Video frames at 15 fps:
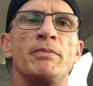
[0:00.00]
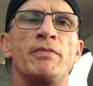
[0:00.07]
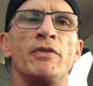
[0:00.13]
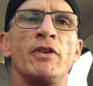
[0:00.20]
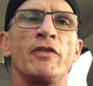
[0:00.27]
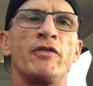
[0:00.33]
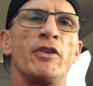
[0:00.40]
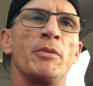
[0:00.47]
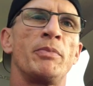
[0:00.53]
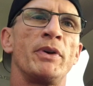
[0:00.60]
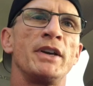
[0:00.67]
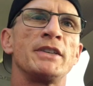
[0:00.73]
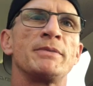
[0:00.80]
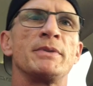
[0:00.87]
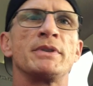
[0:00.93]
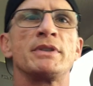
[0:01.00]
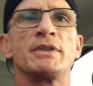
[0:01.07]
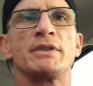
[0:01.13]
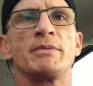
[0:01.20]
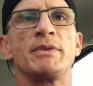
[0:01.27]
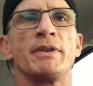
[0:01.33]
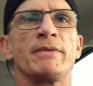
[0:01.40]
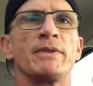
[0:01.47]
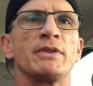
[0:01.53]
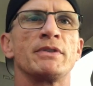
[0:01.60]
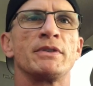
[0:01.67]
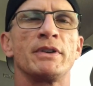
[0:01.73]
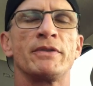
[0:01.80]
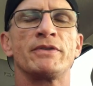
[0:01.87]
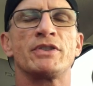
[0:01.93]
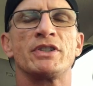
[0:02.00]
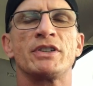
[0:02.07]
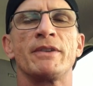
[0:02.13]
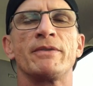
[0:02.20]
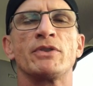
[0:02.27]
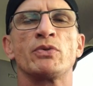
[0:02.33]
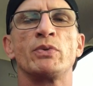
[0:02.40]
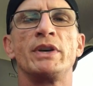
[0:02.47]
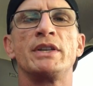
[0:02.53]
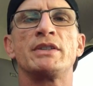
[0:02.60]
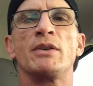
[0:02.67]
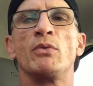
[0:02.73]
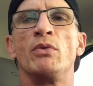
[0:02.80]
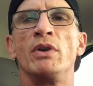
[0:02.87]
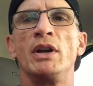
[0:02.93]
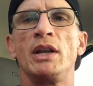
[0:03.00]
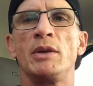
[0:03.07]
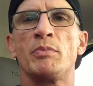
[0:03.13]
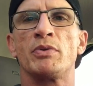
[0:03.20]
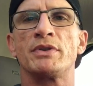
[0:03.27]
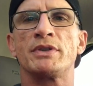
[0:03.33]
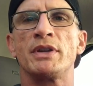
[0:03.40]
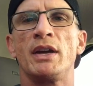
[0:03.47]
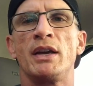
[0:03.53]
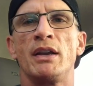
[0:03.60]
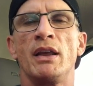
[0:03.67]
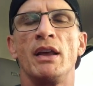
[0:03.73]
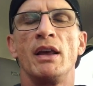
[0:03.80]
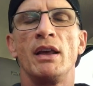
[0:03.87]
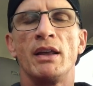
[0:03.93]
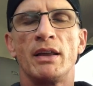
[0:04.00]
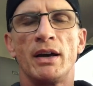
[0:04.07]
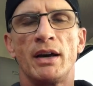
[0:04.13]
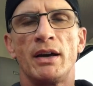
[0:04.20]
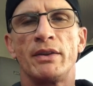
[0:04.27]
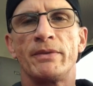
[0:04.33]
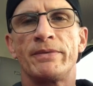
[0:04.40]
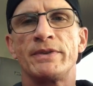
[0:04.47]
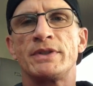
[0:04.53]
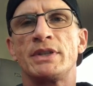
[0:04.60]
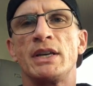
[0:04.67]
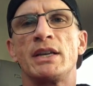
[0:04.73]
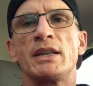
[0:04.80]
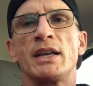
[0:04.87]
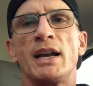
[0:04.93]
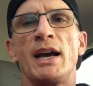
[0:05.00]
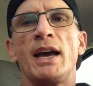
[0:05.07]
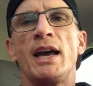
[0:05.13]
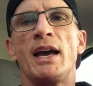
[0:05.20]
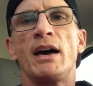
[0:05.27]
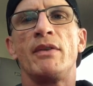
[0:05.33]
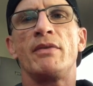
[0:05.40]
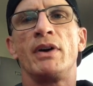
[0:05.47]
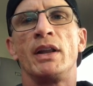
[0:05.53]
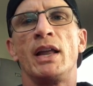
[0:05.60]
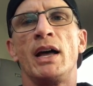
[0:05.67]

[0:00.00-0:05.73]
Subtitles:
foot placements, and some different tweaks that really present the physique that I have a